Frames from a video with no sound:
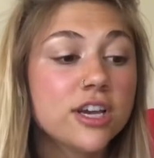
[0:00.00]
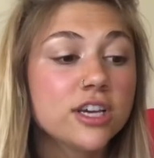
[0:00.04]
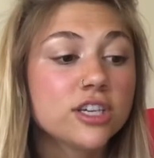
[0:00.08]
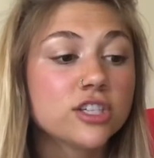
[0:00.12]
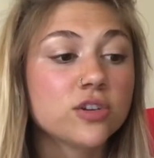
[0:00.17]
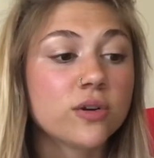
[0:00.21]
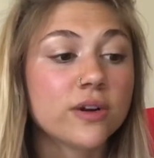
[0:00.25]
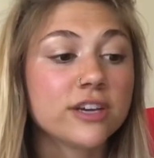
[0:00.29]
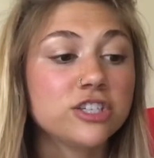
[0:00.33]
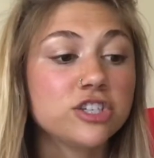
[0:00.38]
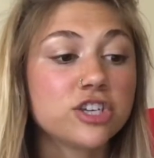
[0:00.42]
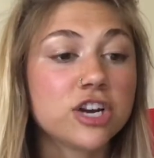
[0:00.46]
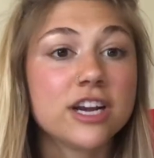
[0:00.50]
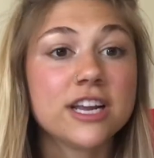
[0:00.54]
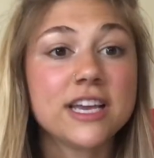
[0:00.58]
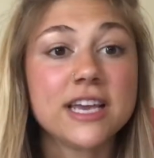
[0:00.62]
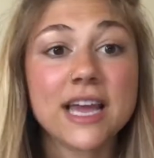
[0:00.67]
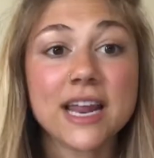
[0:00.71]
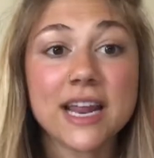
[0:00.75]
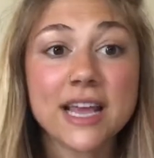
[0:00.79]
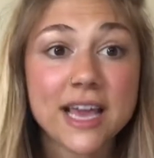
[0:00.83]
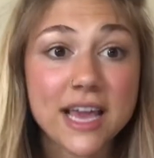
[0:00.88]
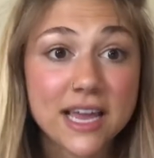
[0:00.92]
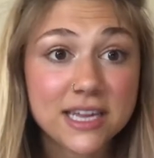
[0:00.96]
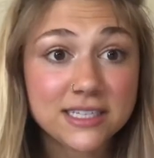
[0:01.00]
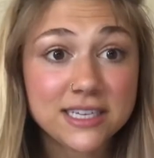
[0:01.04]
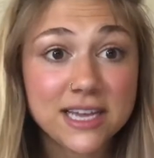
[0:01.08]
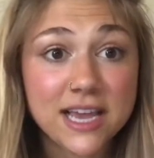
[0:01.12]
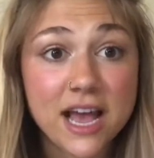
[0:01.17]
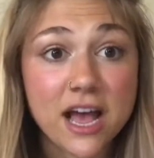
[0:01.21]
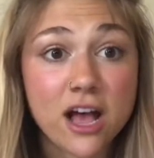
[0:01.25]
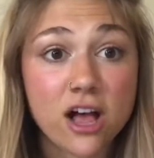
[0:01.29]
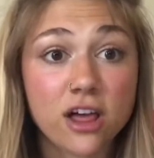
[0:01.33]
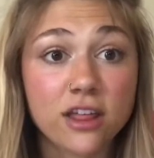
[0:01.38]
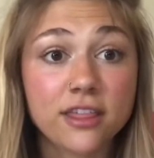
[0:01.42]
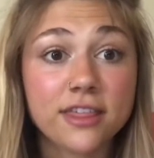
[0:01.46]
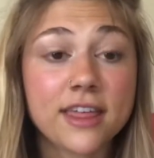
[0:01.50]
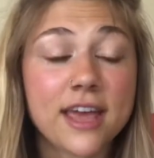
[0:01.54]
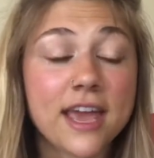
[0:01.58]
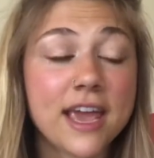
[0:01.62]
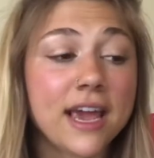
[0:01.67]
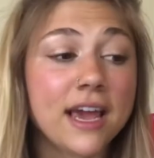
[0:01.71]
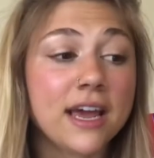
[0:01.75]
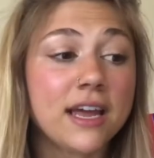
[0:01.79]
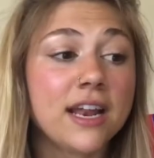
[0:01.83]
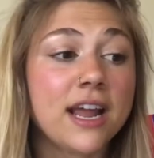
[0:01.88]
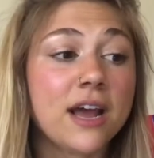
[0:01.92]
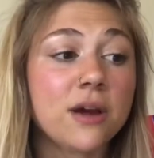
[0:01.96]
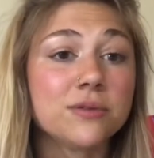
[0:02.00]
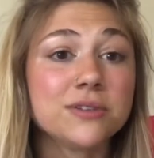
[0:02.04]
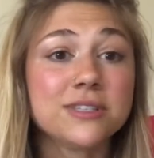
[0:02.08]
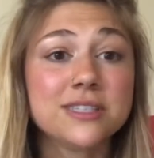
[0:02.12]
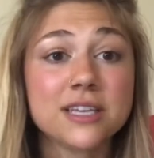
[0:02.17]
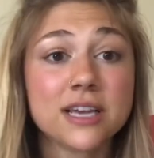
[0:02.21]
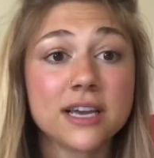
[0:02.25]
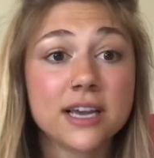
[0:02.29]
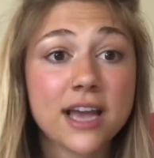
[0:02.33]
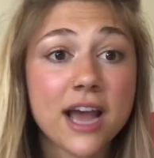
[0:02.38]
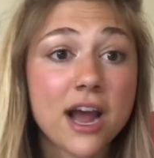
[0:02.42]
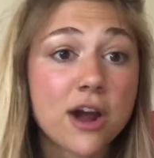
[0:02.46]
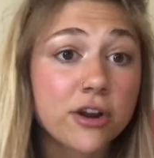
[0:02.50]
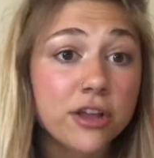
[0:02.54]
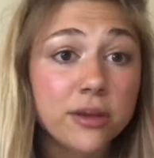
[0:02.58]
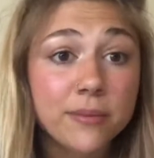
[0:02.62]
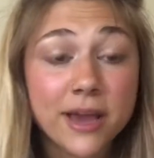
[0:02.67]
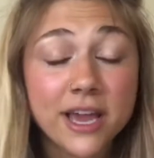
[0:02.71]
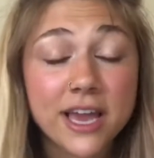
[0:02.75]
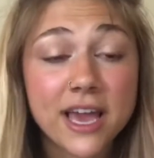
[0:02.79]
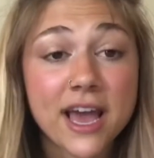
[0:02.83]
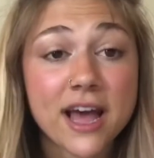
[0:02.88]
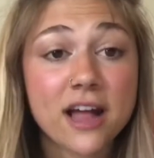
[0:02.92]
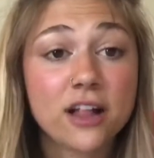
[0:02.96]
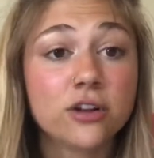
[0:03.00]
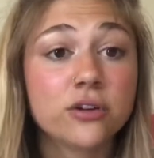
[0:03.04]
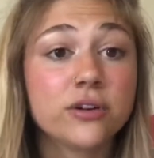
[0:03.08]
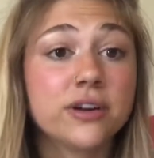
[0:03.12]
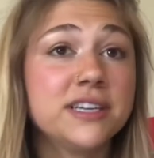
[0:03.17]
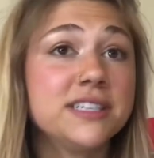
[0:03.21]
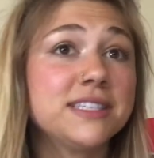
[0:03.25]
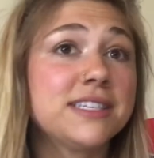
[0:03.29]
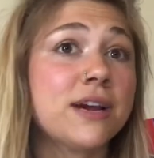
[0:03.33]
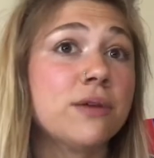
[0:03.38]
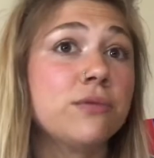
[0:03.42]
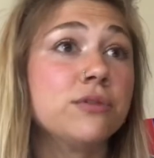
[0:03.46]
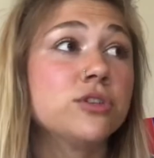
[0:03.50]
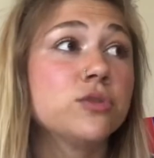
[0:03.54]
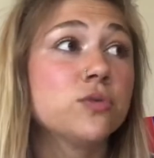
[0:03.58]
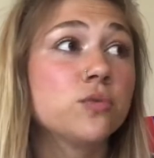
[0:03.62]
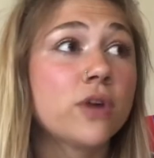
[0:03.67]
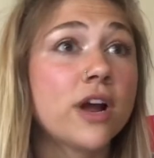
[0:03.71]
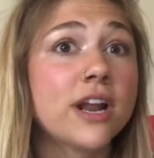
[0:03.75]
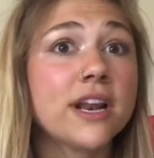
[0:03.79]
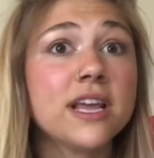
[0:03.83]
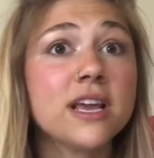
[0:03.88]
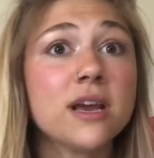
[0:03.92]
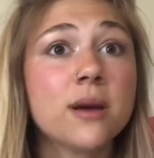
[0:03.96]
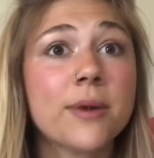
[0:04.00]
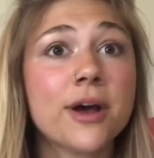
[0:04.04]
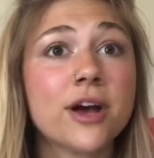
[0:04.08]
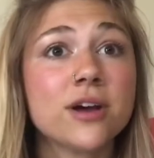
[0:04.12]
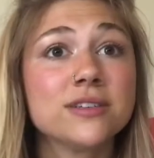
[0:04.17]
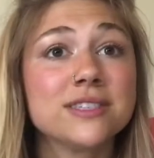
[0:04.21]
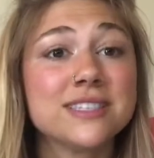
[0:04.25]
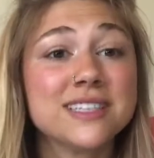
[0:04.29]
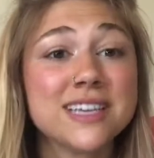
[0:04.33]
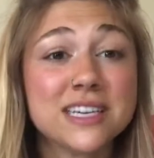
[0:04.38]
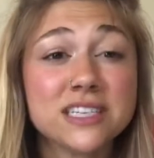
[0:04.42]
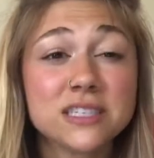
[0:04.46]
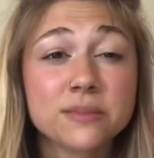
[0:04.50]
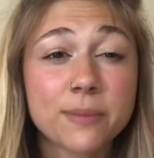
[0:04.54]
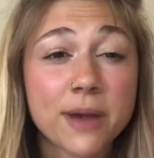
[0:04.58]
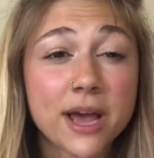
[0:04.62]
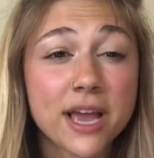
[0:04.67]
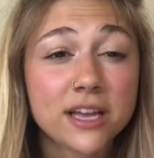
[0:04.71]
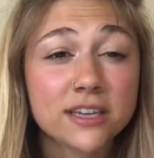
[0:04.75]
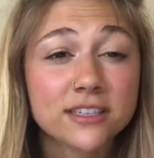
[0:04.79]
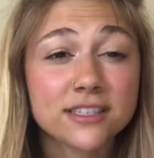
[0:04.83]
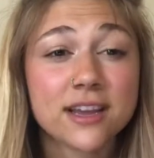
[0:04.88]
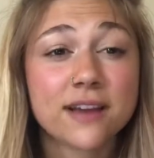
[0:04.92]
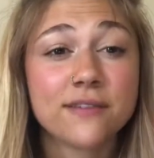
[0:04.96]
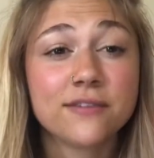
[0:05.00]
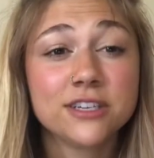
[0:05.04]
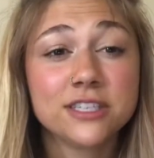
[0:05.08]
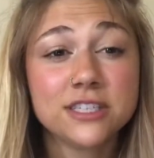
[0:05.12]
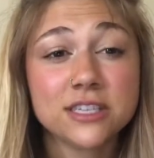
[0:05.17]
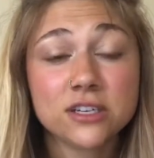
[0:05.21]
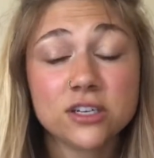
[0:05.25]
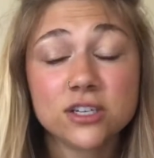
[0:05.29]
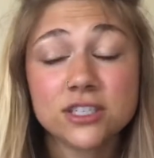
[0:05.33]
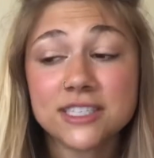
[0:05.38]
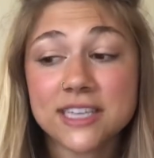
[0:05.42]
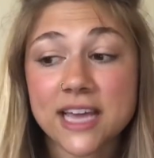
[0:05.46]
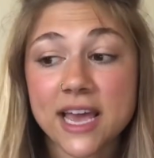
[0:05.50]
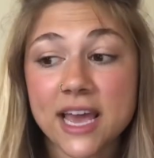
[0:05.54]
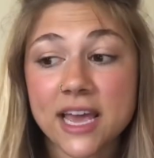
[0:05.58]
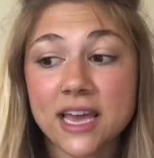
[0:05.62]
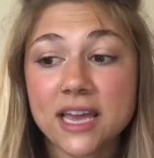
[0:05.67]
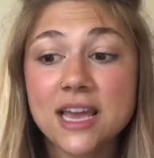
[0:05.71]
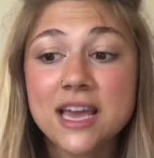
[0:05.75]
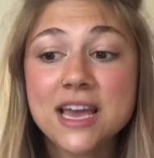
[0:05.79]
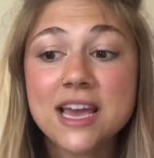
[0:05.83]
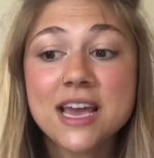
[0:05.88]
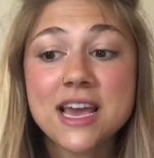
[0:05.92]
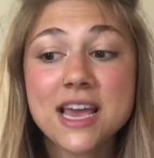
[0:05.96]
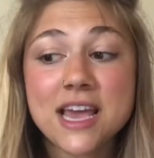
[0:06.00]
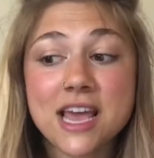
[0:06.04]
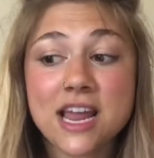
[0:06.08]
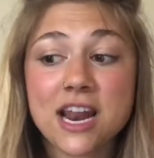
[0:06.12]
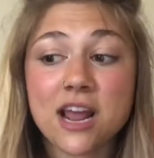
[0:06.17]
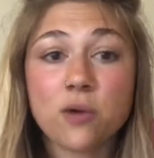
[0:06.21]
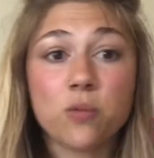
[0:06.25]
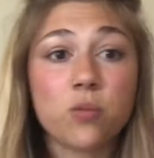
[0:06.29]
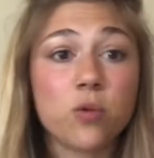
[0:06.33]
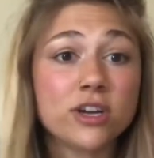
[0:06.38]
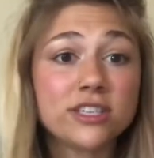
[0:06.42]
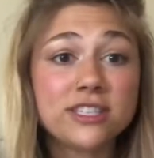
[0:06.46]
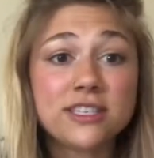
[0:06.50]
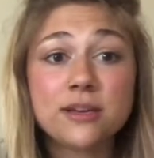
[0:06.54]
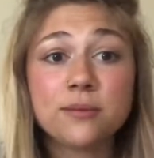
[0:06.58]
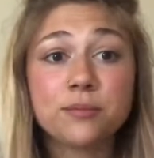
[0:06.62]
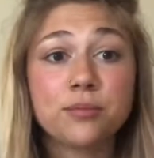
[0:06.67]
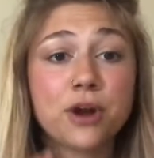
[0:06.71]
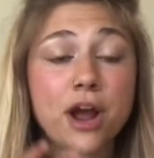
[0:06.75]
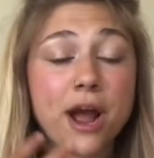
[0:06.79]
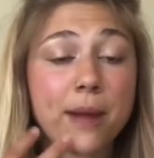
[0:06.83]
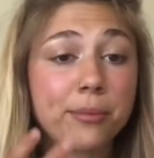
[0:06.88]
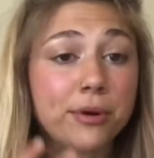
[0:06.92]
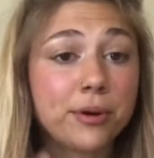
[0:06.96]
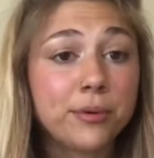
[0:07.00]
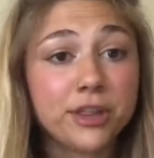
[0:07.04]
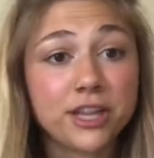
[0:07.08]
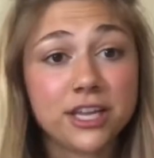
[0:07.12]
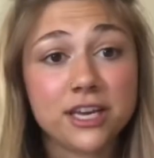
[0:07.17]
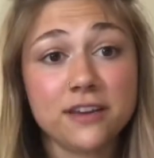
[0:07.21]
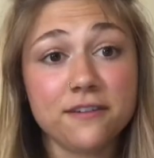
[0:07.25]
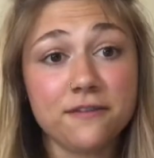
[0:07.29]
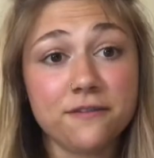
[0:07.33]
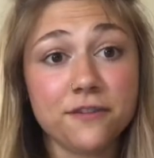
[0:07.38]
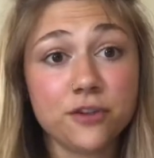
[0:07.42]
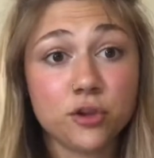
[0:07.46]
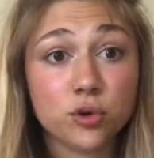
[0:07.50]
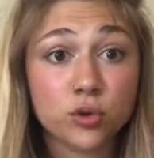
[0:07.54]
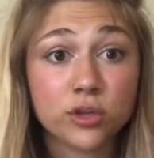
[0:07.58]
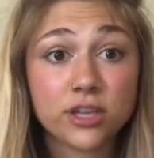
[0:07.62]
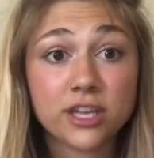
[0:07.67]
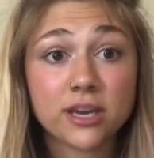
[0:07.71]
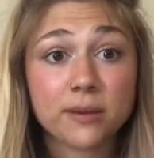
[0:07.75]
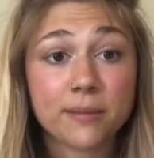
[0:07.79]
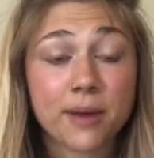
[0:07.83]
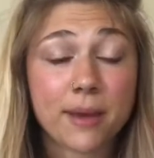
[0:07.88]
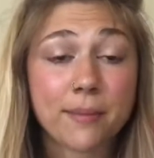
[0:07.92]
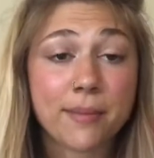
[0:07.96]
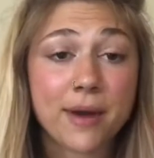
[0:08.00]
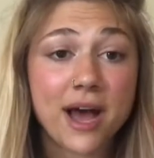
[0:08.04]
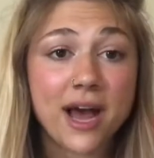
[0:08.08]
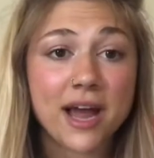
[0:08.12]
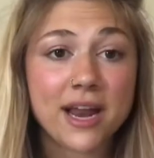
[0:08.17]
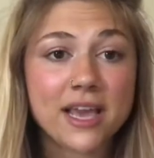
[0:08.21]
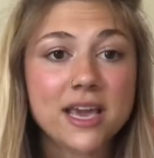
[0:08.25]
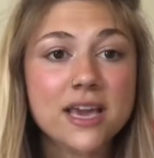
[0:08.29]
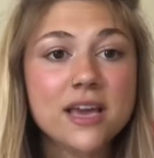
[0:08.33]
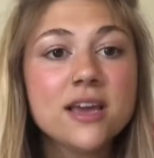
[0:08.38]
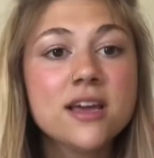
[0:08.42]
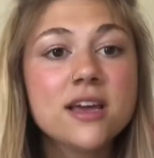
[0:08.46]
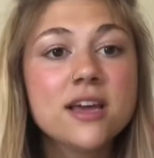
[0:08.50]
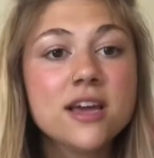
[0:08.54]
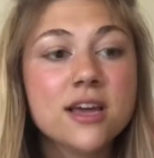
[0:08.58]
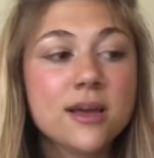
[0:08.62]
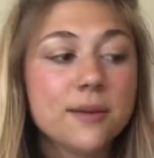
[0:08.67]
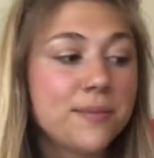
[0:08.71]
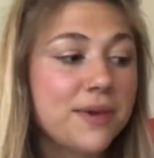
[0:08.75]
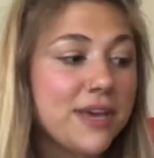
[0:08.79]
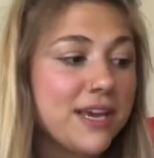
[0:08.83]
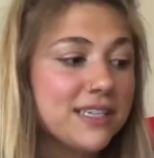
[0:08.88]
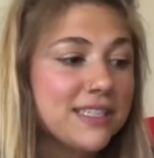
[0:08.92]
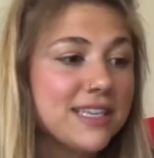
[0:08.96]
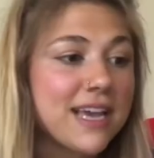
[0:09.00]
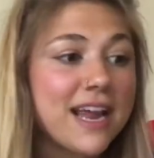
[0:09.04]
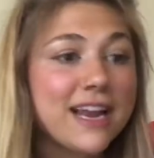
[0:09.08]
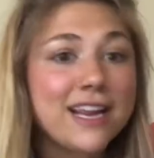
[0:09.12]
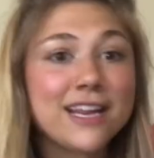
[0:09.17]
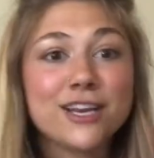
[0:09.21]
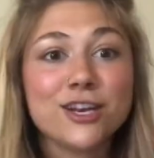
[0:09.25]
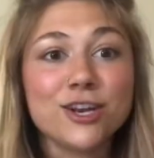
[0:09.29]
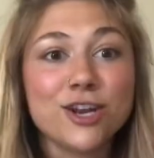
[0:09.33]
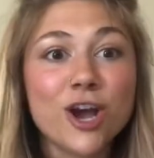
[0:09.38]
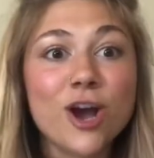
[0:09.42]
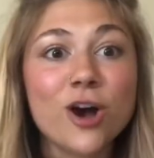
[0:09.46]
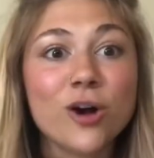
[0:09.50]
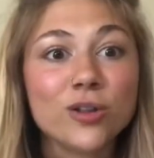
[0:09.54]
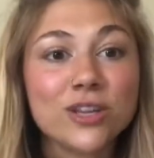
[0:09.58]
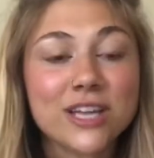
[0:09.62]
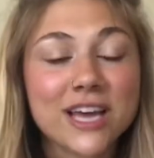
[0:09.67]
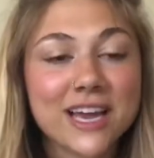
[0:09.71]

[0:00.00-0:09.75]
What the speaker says: So I started getting into health and I was counting my calories. I was running about 6 miles every single day, and I wasn't properly fueling my body because I didn't know.